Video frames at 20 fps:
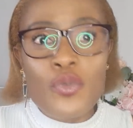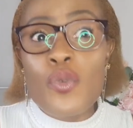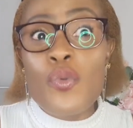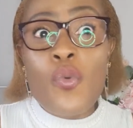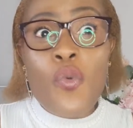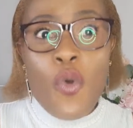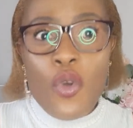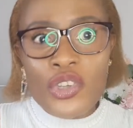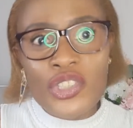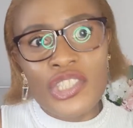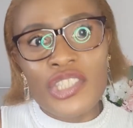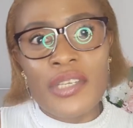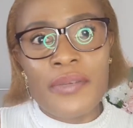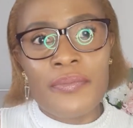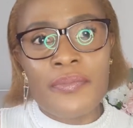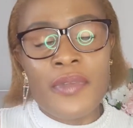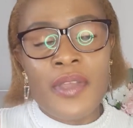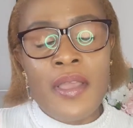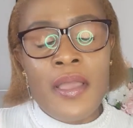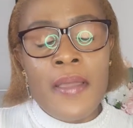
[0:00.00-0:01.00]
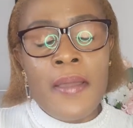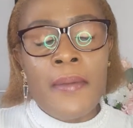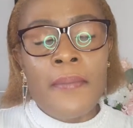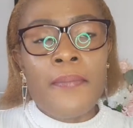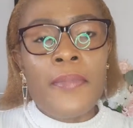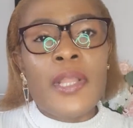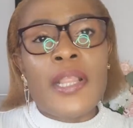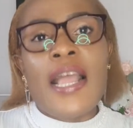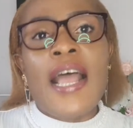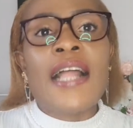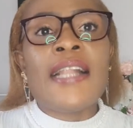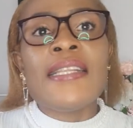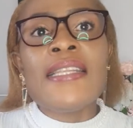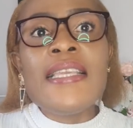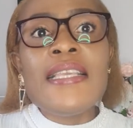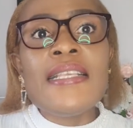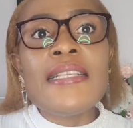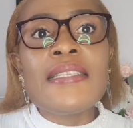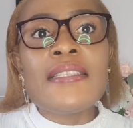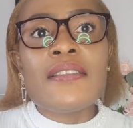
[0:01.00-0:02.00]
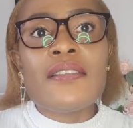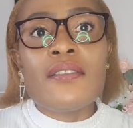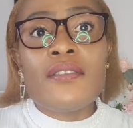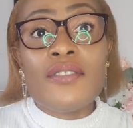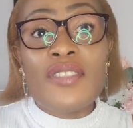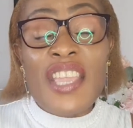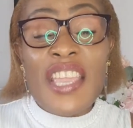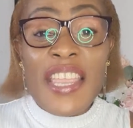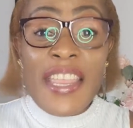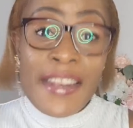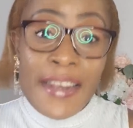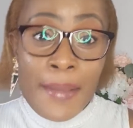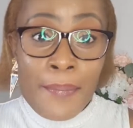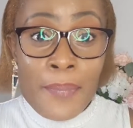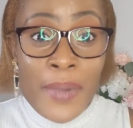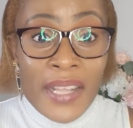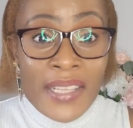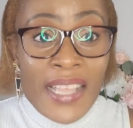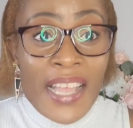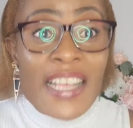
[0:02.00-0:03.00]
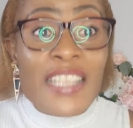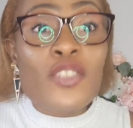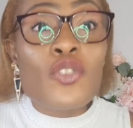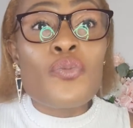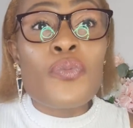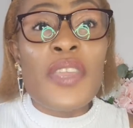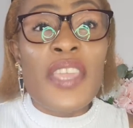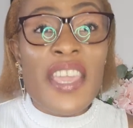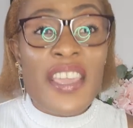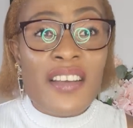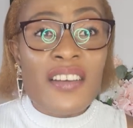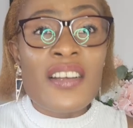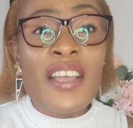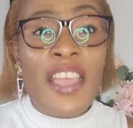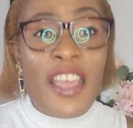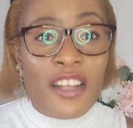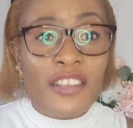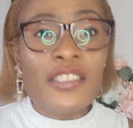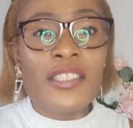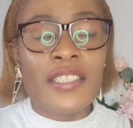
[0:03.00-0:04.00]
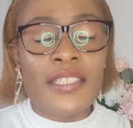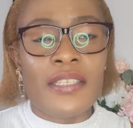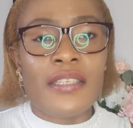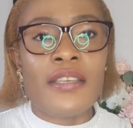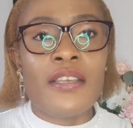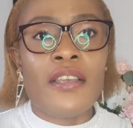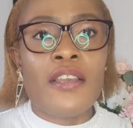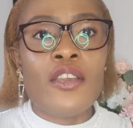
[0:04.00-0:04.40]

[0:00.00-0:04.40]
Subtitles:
We wash them, but at least the inner part has to be healthy.